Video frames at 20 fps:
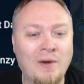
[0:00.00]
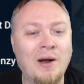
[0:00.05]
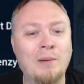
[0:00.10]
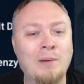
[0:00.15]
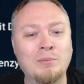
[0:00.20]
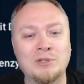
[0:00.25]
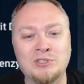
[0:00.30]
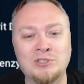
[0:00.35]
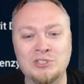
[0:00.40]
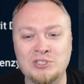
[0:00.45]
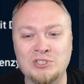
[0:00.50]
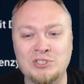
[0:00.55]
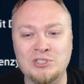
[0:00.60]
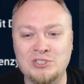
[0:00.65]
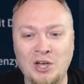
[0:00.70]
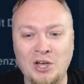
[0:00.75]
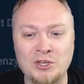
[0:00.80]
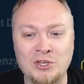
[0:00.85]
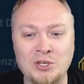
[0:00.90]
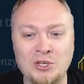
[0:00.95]
I'm going to just
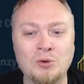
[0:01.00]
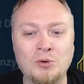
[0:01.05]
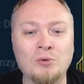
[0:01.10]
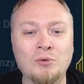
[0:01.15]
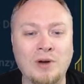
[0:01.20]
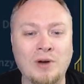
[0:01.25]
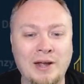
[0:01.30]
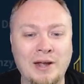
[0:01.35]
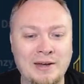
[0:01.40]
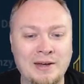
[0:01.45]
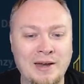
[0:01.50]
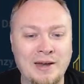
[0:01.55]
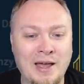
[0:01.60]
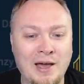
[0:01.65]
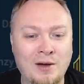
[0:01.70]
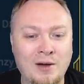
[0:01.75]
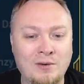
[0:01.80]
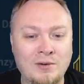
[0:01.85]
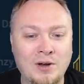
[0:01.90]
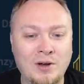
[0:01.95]
tell you right
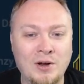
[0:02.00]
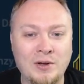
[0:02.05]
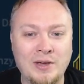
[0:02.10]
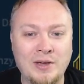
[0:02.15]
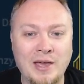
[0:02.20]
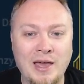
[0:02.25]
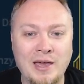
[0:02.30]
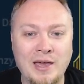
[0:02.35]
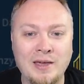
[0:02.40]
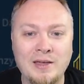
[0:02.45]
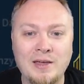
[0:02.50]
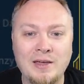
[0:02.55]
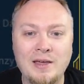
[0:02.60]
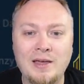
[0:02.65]
now, okay?